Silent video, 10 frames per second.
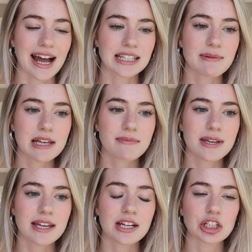cats make
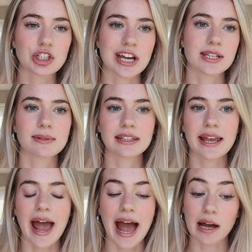me
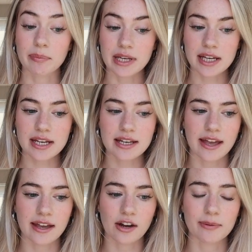genuinely happy.
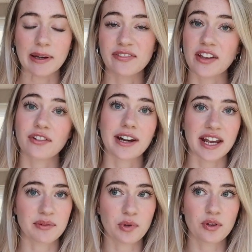They are my favorite
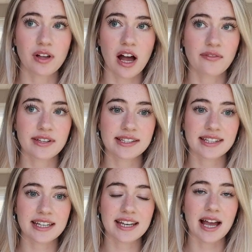animal,
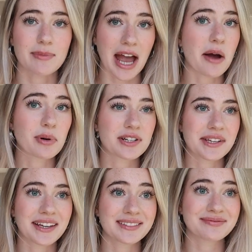obviously. I'm a cat
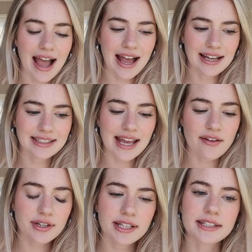person. And
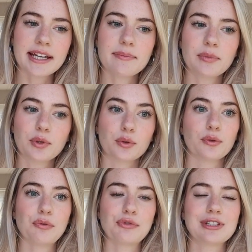ever since I
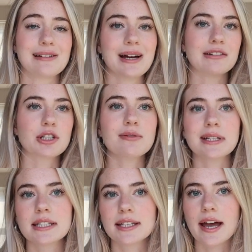moved about two
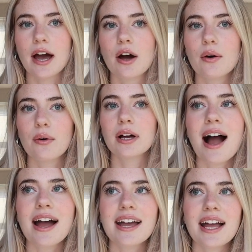months ago,
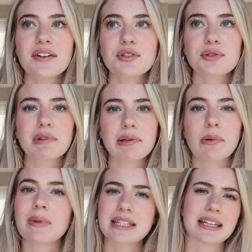I have just really
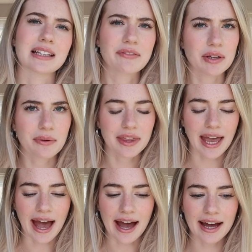been missing living with a
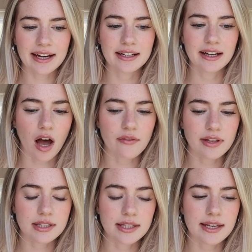cat.
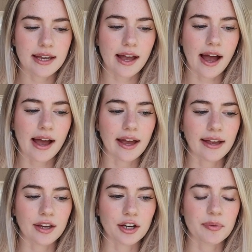Obviously,
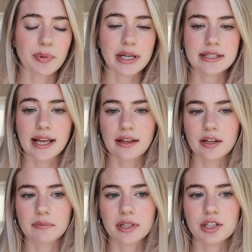I couldn't bring
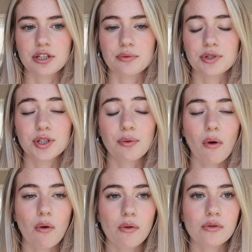Salem because she was too
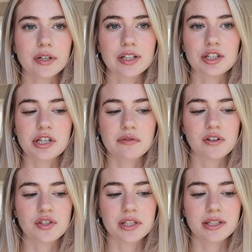old and she would
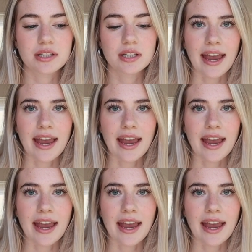have just